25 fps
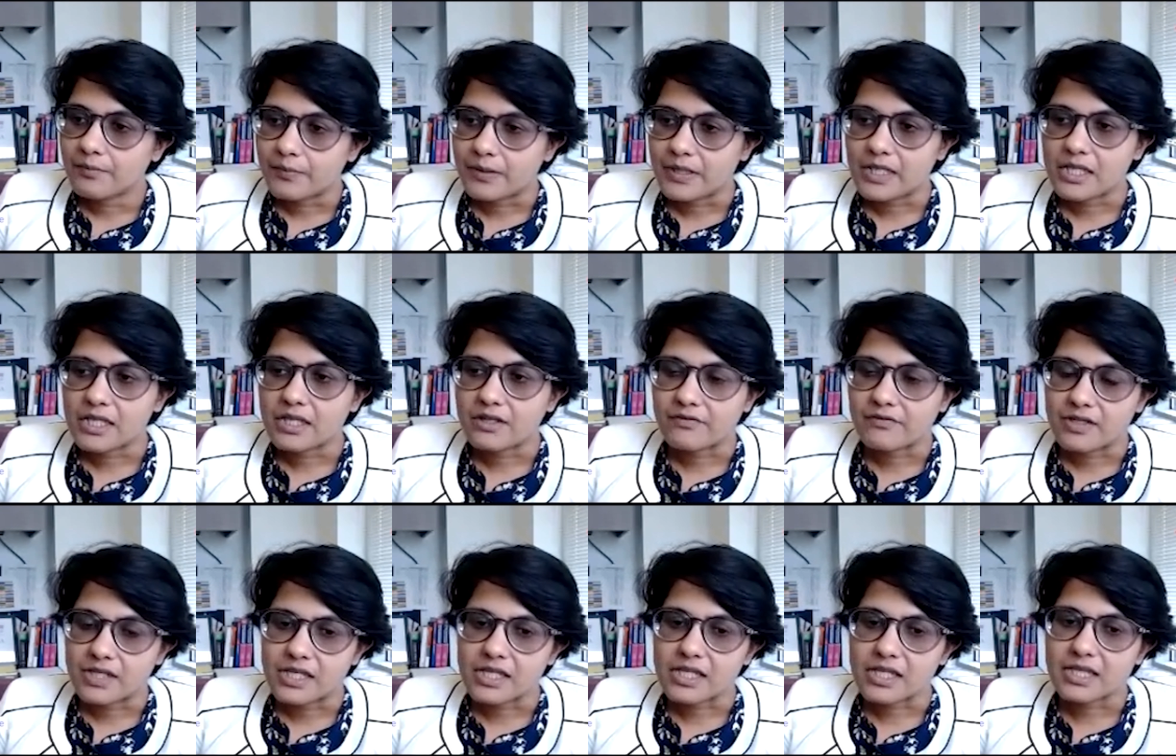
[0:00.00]
piece
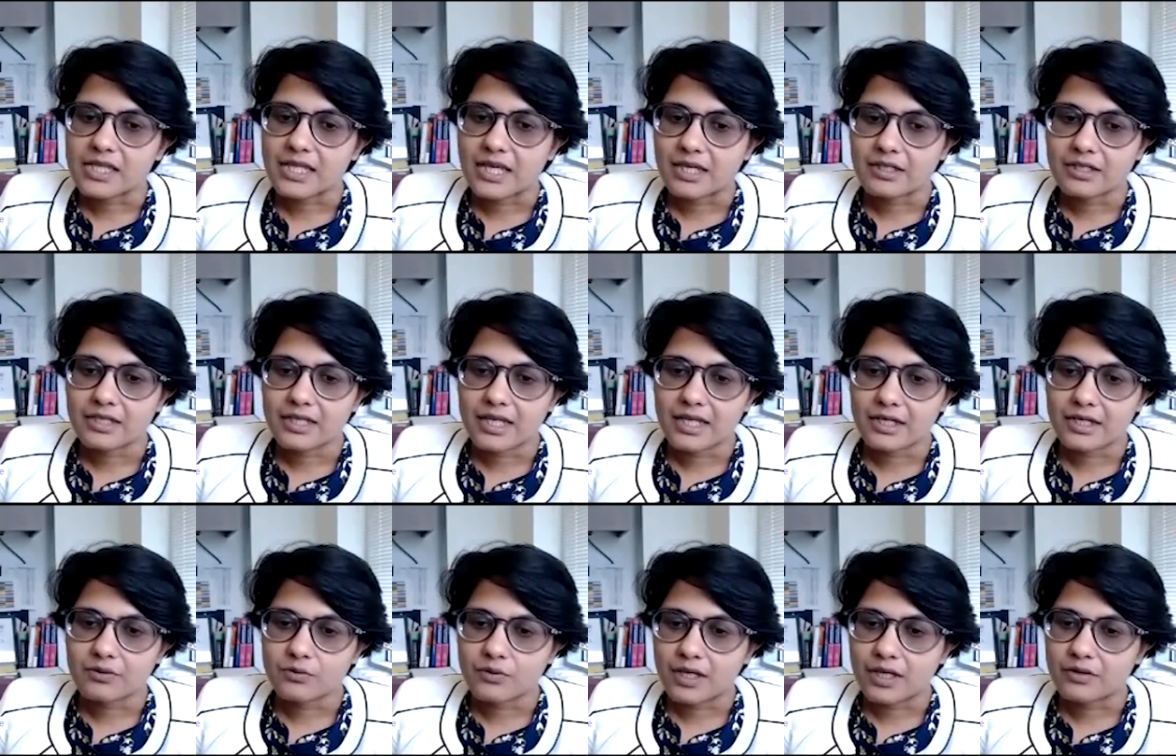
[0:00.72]
of this that
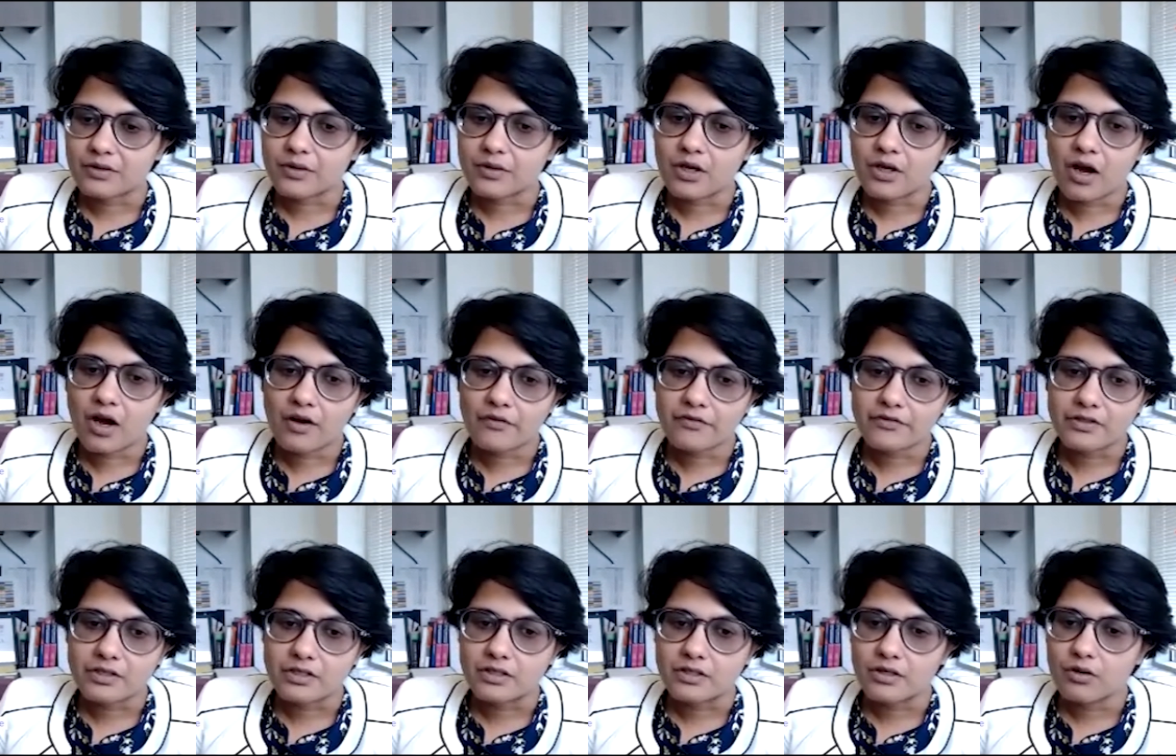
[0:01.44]
that that we
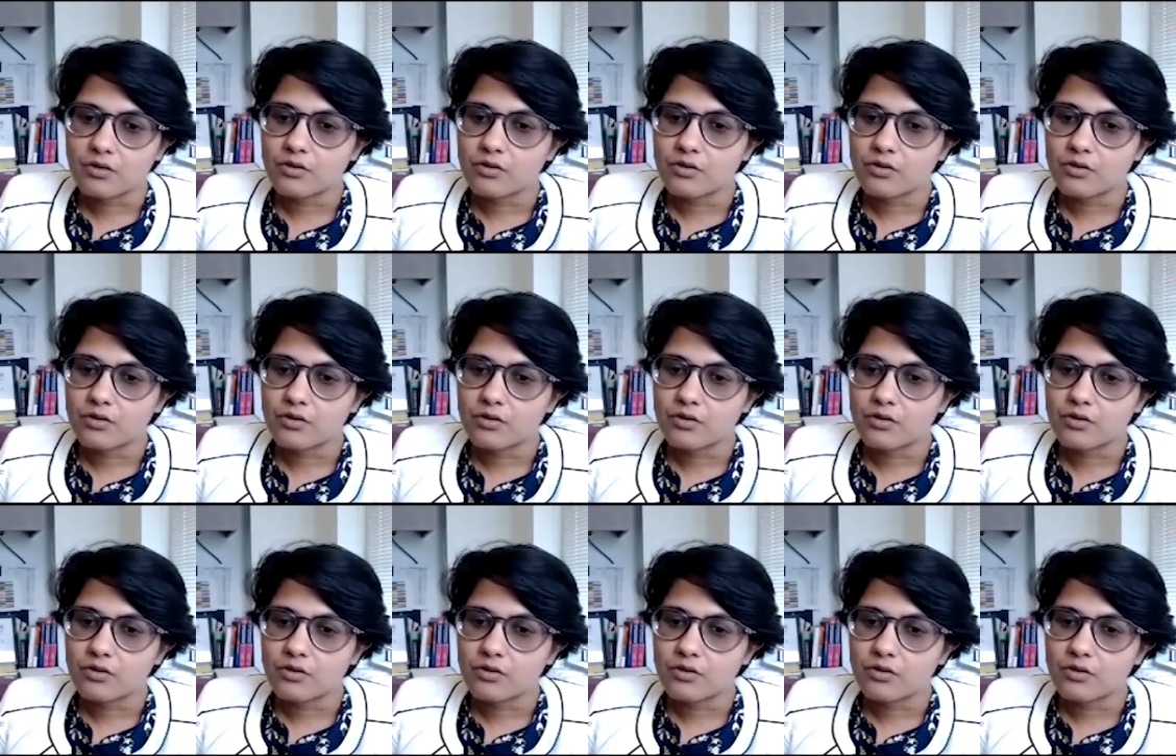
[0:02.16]
often